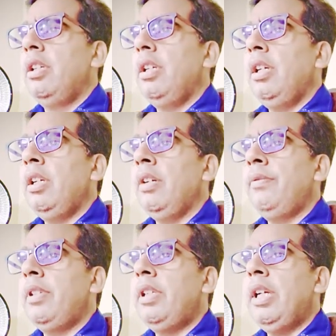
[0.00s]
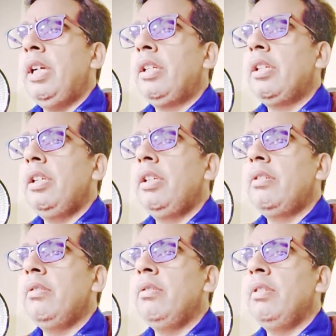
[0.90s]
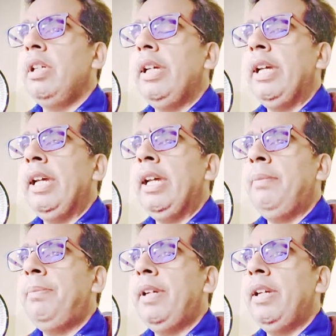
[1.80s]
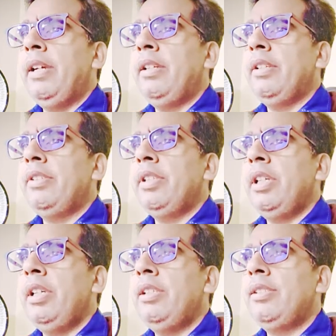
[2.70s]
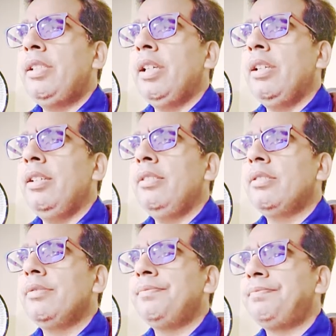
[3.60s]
and after that click on app and sale channels.